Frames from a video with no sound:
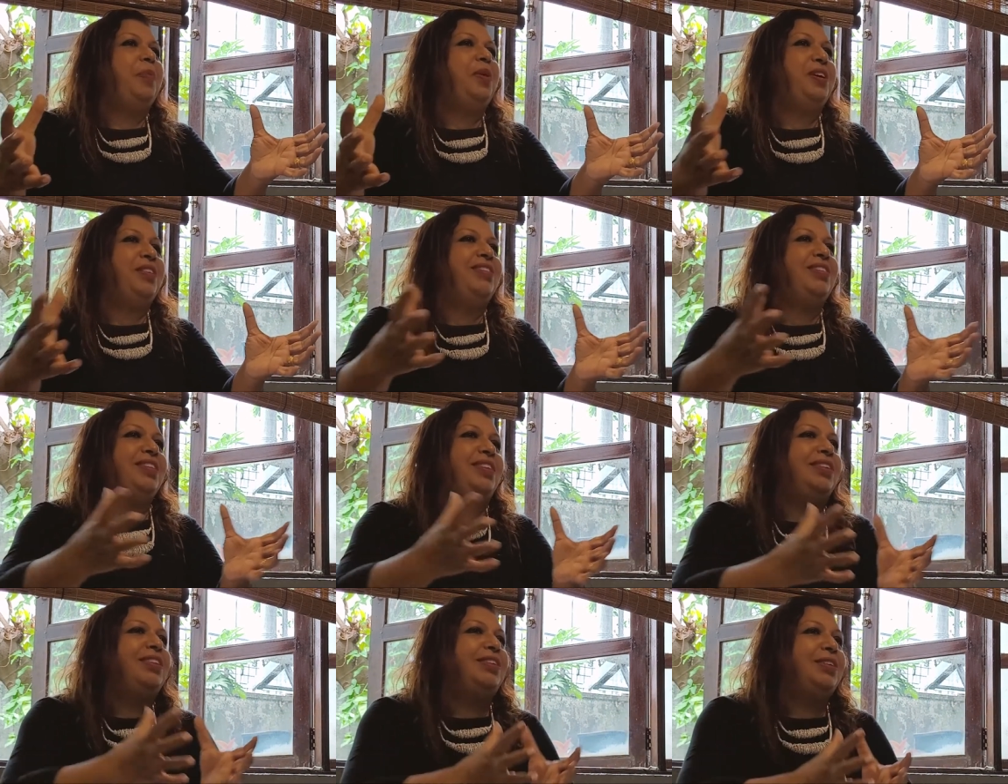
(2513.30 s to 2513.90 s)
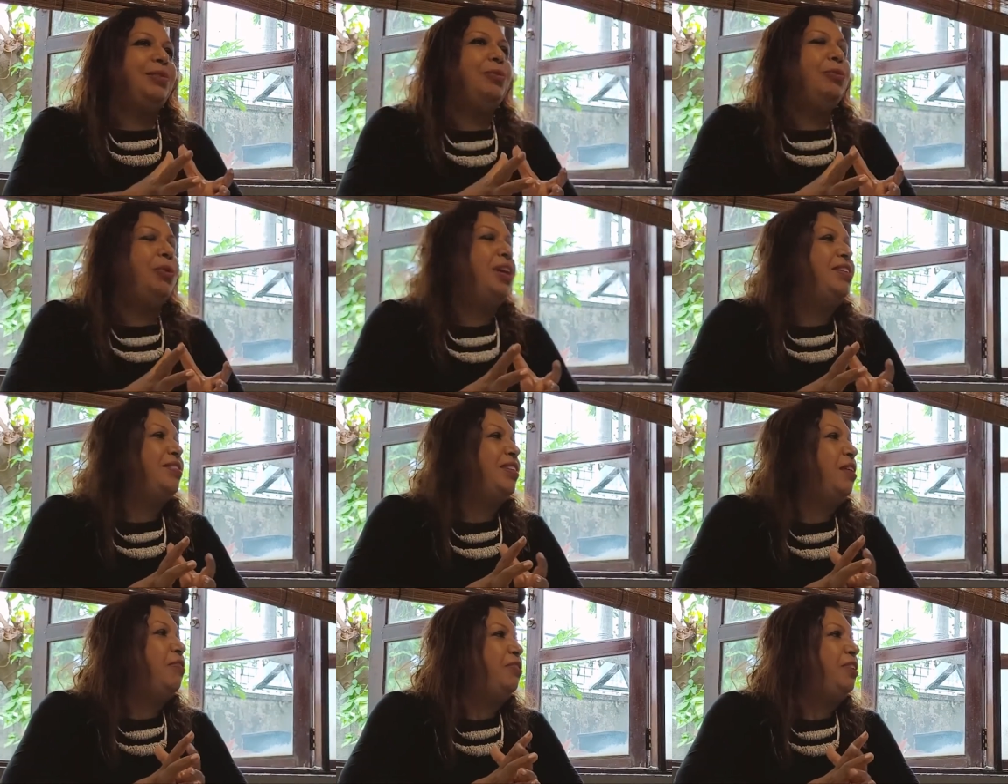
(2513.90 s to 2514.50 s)
person who
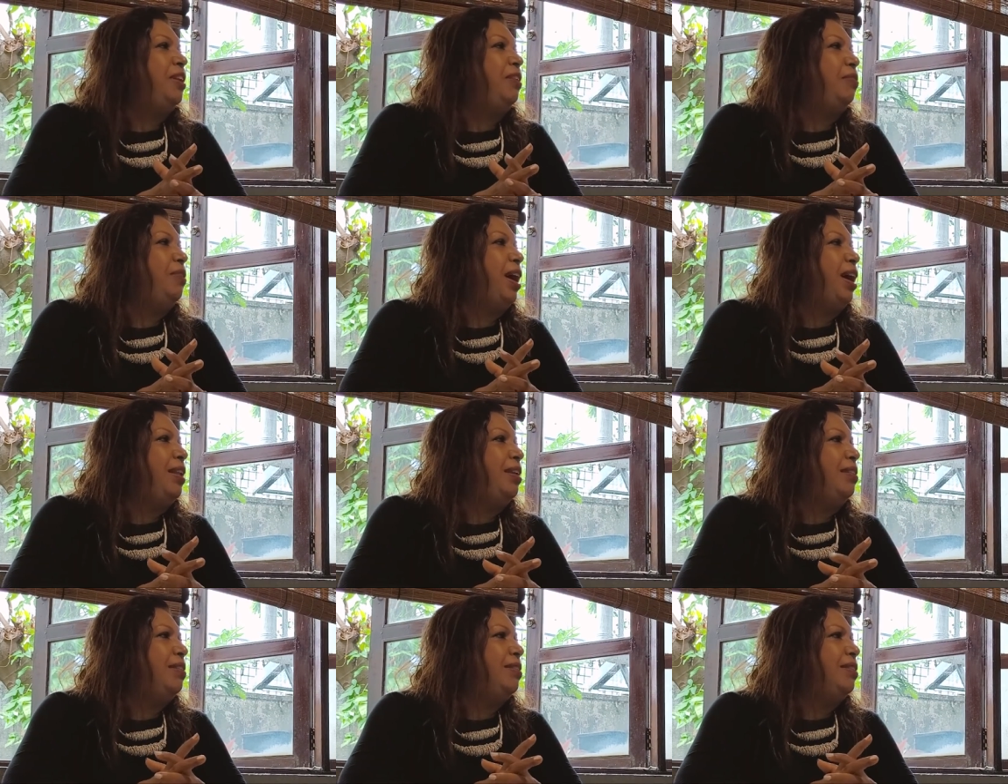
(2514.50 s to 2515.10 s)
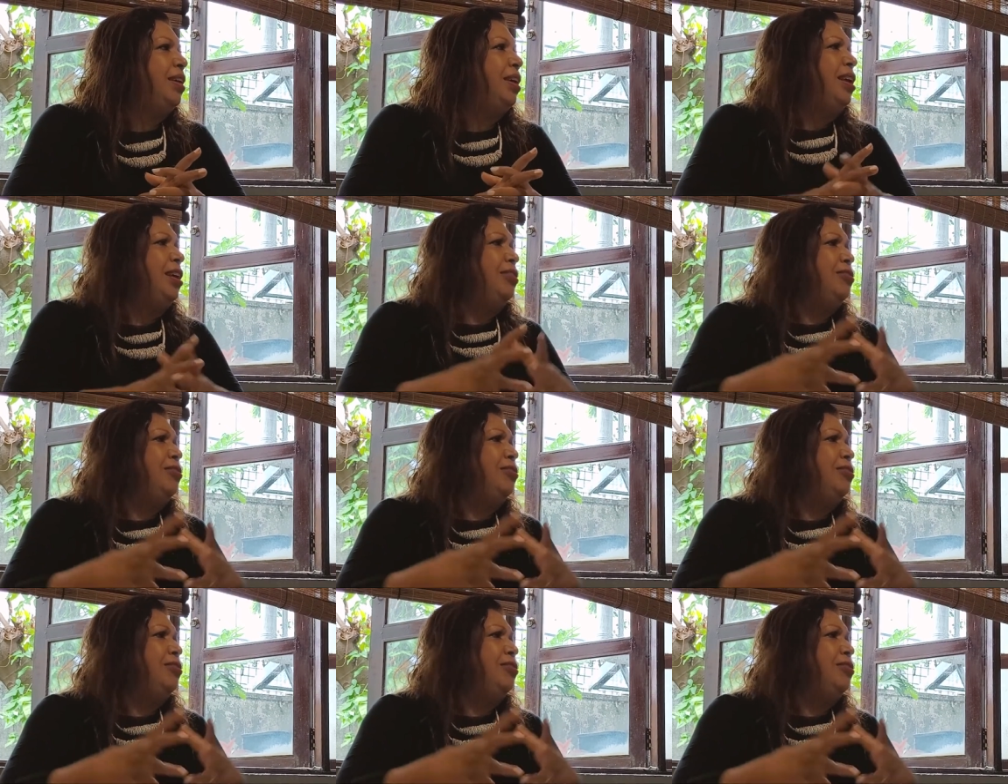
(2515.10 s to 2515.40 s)
has suffered violence.